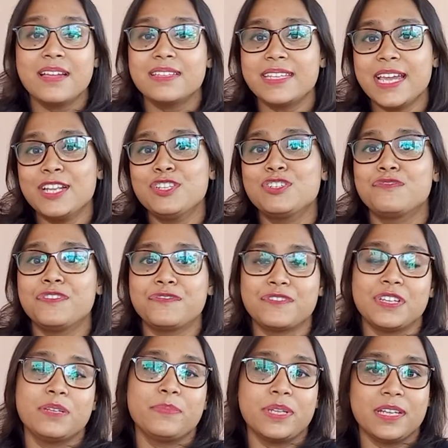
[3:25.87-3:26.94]
10 to
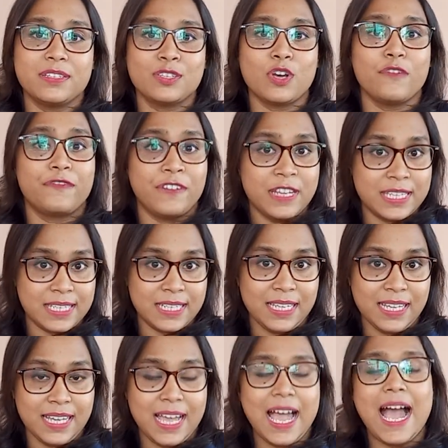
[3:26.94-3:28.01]
15 minutes of listening
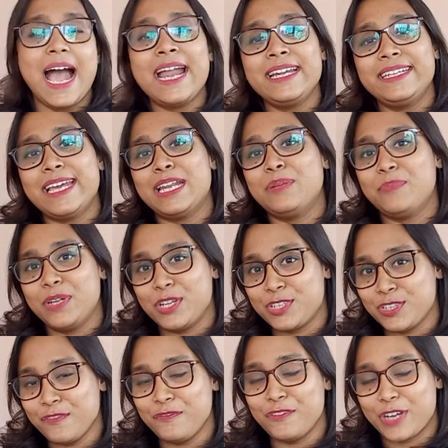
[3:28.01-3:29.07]
and 10
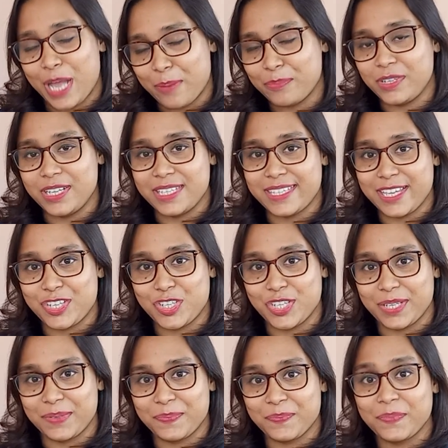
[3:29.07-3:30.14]
minutes of vocabulary
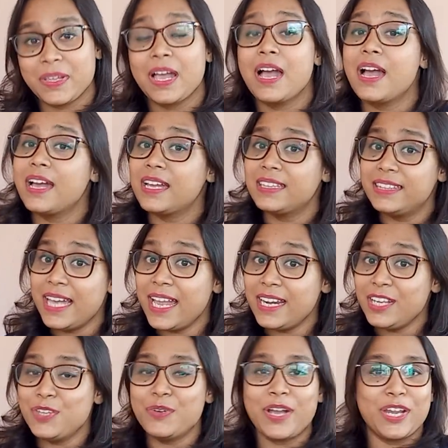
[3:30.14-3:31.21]
session.
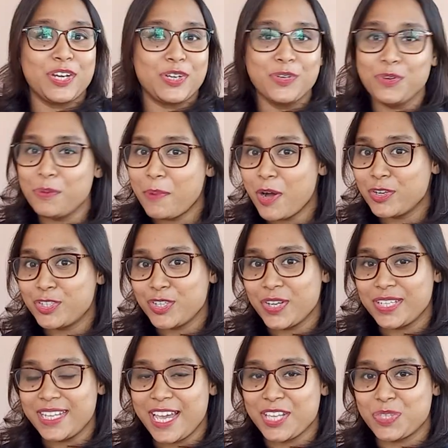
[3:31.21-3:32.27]
Then you can go about
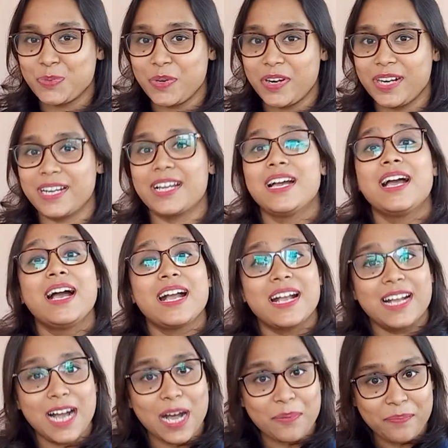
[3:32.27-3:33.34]
your day's work,
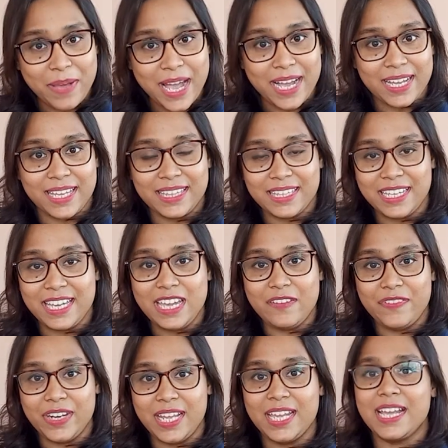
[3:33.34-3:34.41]
come back in the
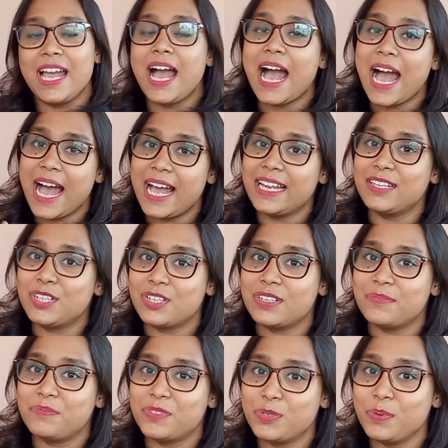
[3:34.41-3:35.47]
evening,
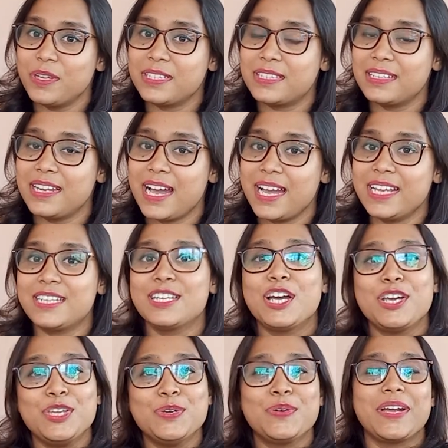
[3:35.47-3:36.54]
and towards the night
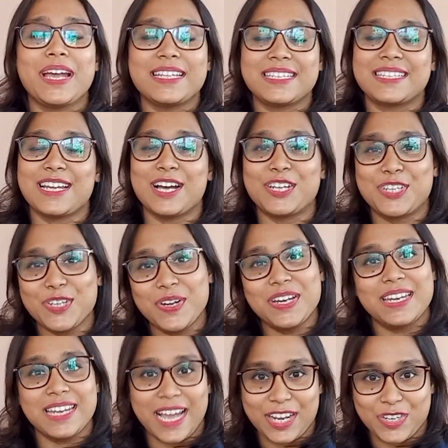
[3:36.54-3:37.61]
you can start your
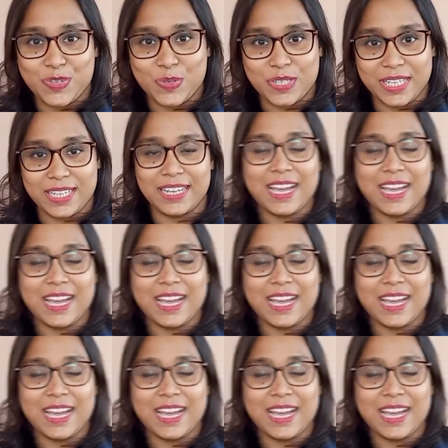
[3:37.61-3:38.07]
night routine.